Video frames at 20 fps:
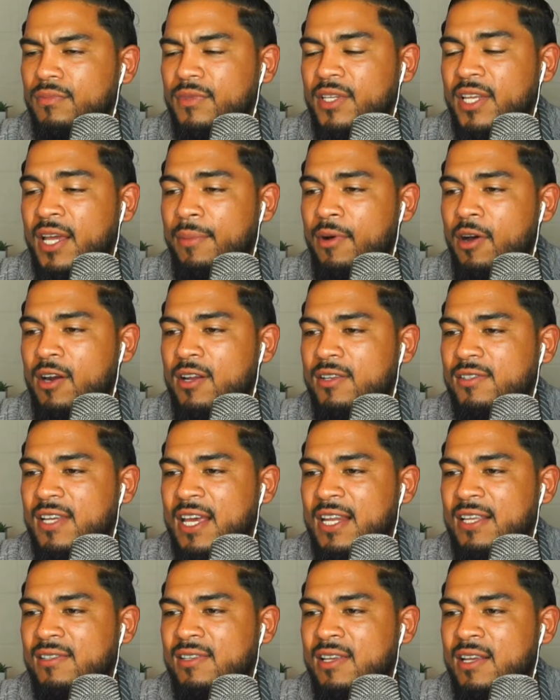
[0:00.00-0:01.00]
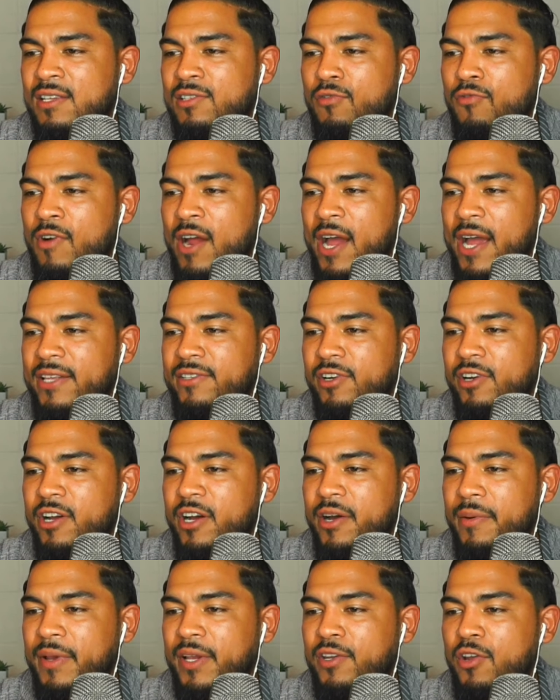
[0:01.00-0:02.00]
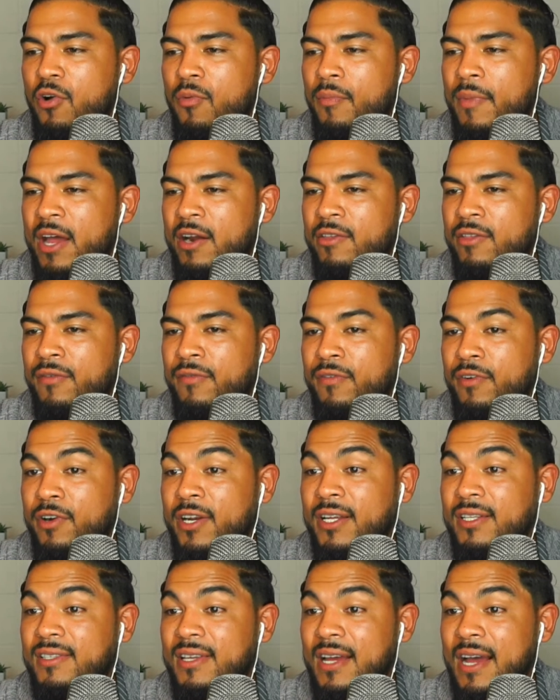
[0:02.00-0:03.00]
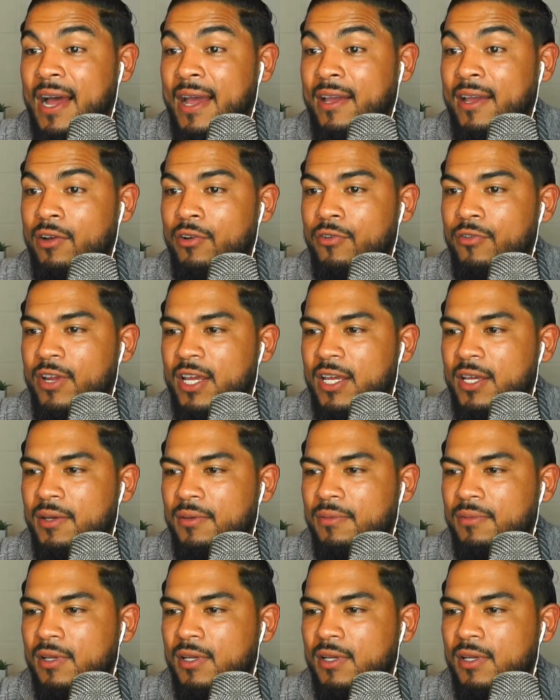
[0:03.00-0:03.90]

Yep, Honest Annie says riots are coming no matter the verdict. I agree.